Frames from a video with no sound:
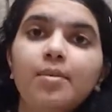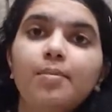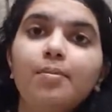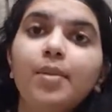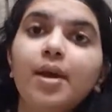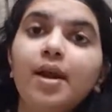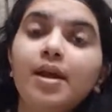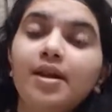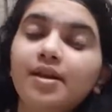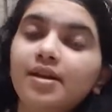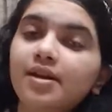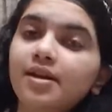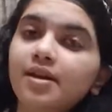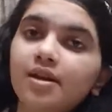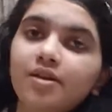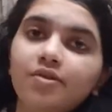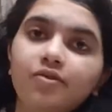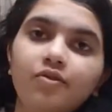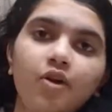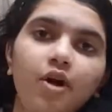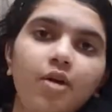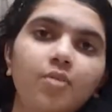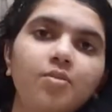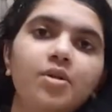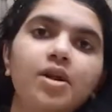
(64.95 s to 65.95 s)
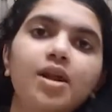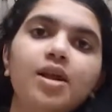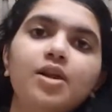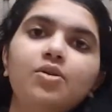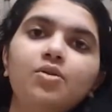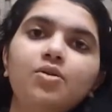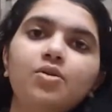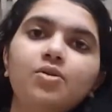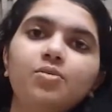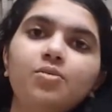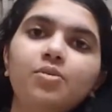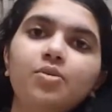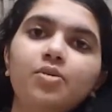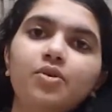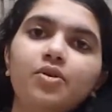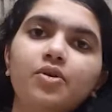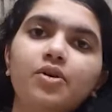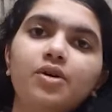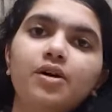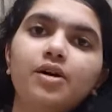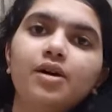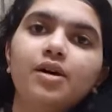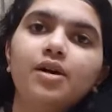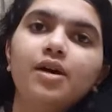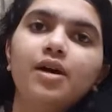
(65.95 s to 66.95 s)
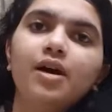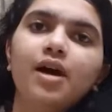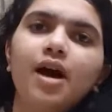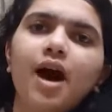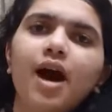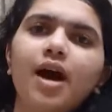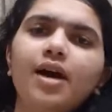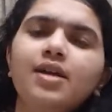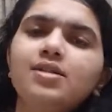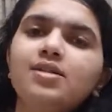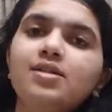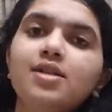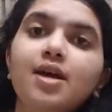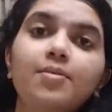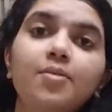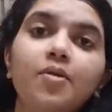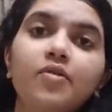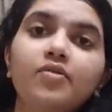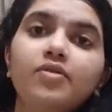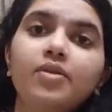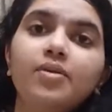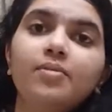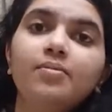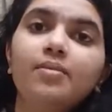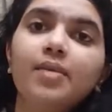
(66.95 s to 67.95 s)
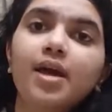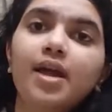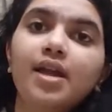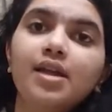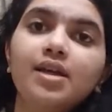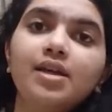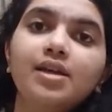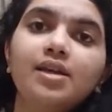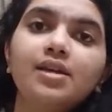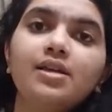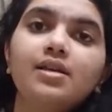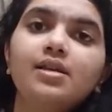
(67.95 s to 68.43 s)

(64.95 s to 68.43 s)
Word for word: maintaining a formulae notebook are some of the many